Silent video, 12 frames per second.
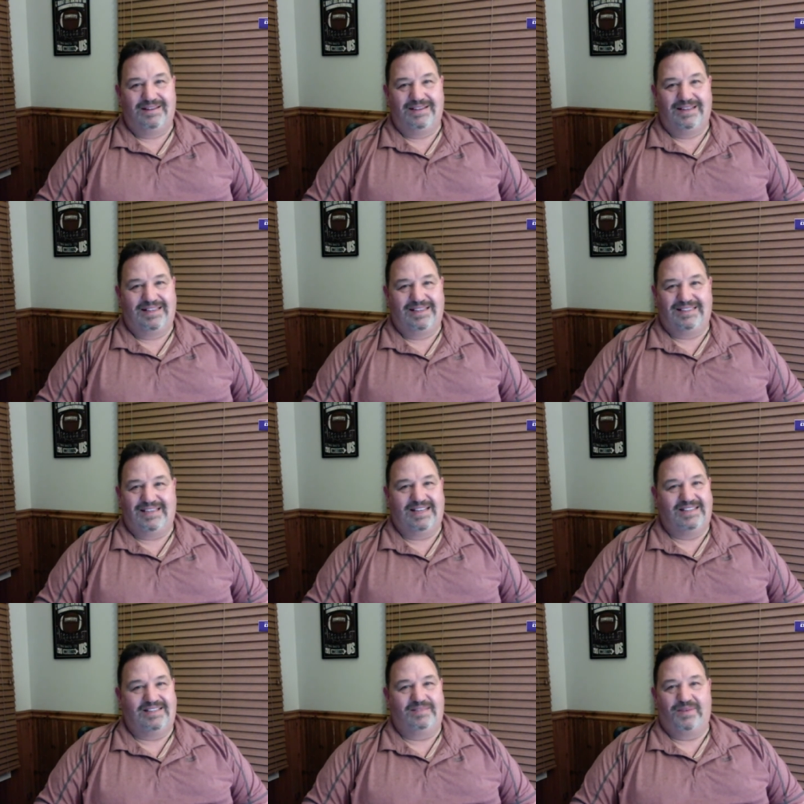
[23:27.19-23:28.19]
And these
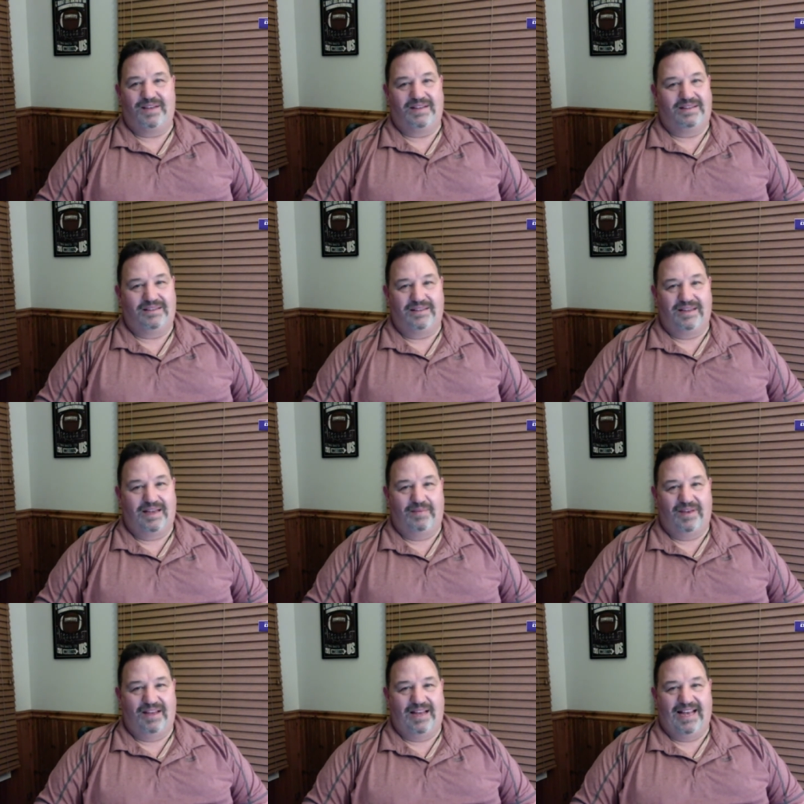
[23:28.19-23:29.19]
kids have been, I
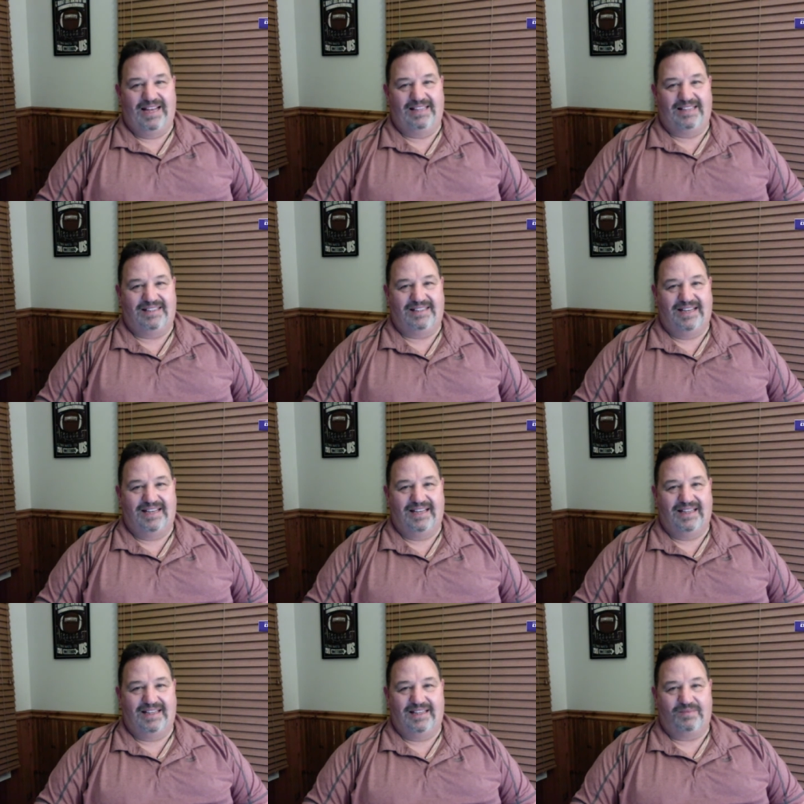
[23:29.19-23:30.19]
mean, I hate to say it
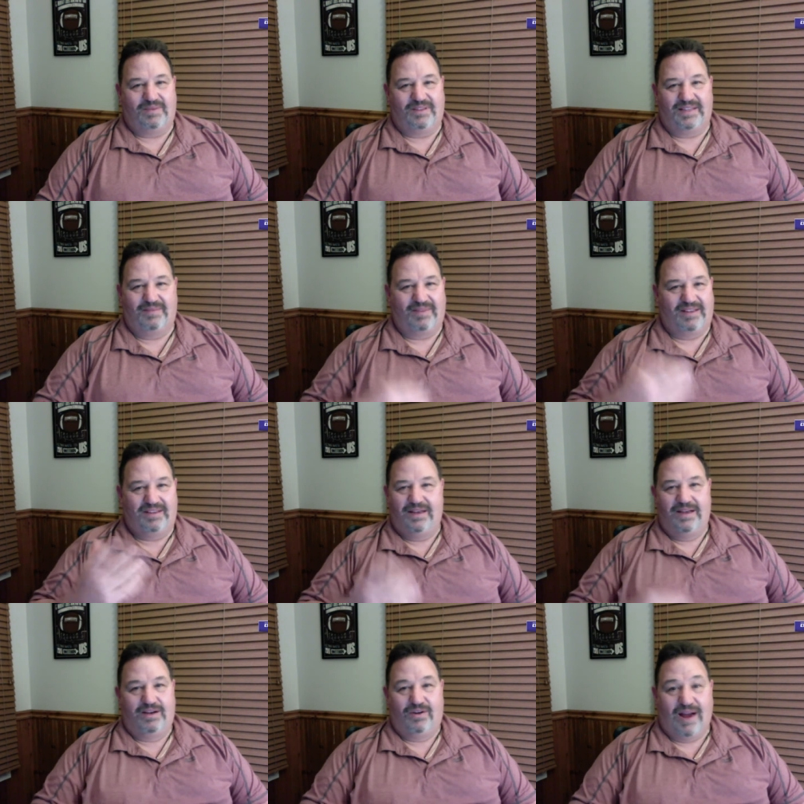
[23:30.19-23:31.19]
like this, but they've been
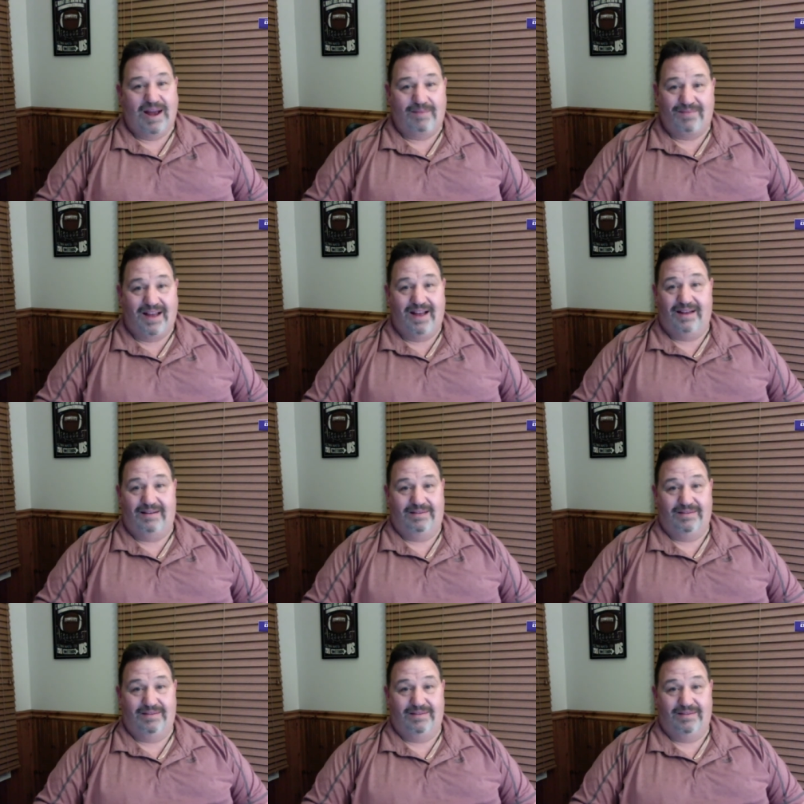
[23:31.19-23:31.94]
crapped on.